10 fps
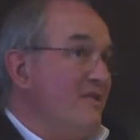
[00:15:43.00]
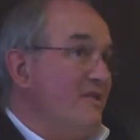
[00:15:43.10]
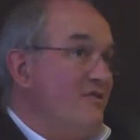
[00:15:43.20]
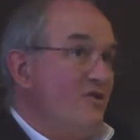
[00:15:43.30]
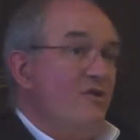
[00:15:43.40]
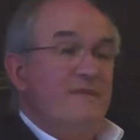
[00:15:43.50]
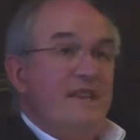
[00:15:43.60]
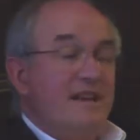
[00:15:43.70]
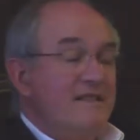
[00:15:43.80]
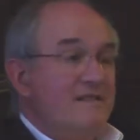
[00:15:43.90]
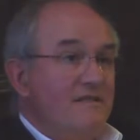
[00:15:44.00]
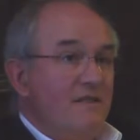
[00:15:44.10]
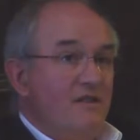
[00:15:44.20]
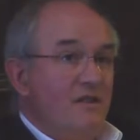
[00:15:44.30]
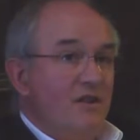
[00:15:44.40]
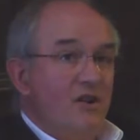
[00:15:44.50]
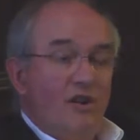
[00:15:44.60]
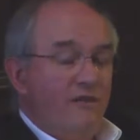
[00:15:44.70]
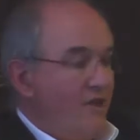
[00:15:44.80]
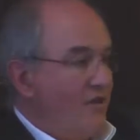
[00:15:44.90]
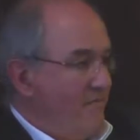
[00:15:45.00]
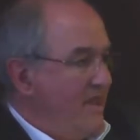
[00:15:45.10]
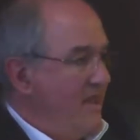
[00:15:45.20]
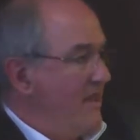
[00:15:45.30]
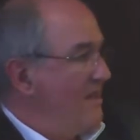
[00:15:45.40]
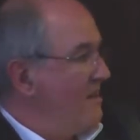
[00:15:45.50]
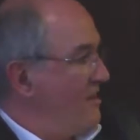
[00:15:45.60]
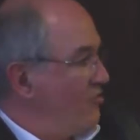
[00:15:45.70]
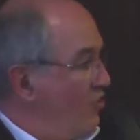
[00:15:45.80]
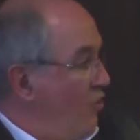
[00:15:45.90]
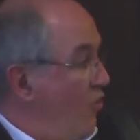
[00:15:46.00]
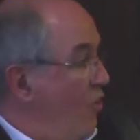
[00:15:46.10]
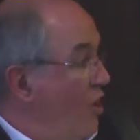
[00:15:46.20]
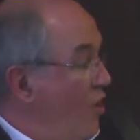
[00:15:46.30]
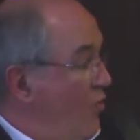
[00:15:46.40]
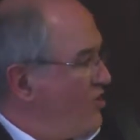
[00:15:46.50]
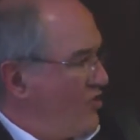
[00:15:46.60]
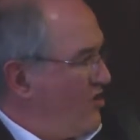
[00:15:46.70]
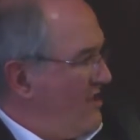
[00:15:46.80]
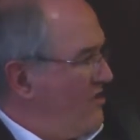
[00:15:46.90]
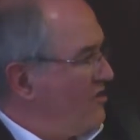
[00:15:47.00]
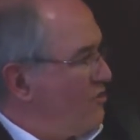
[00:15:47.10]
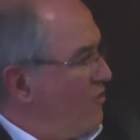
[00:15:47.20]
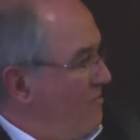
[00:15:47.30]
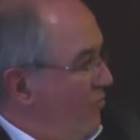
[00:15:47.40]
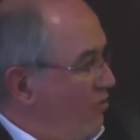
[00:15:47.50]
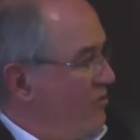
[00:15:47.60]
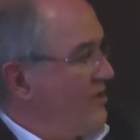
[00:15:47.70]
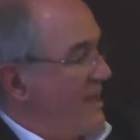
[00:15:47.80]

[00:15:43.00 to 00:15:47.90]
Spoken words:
a term that has a lot of legal meaning in international law, which is not so important.